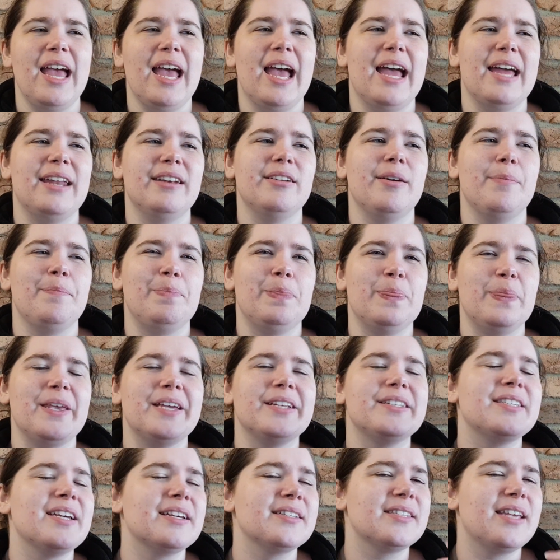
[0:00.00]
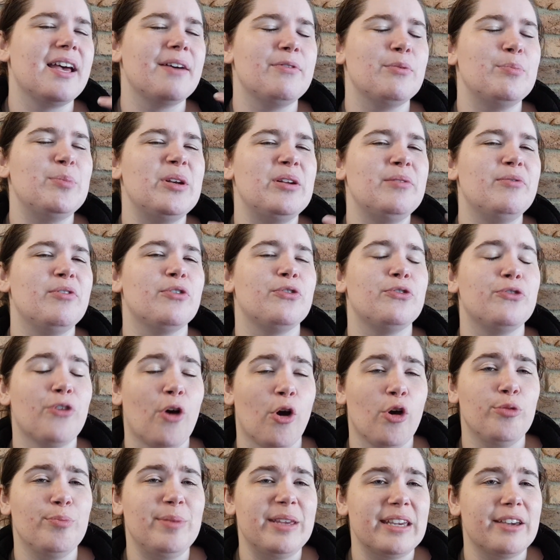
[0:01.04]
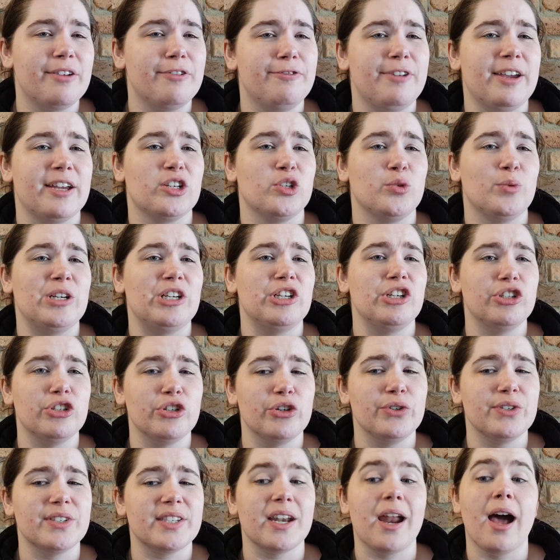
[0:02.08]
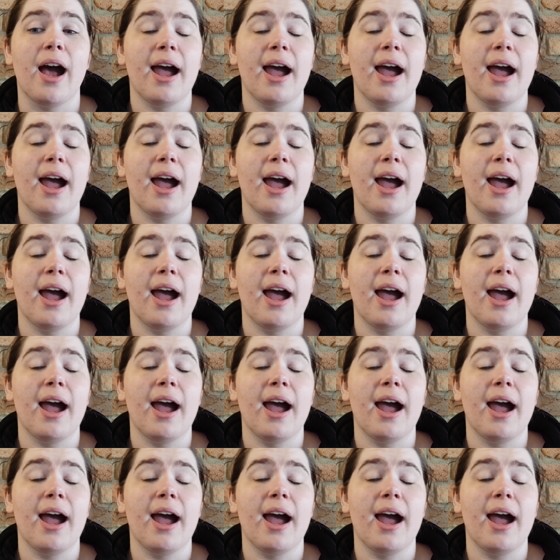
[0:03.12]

And it does have a bit of a foaming effect when you use it.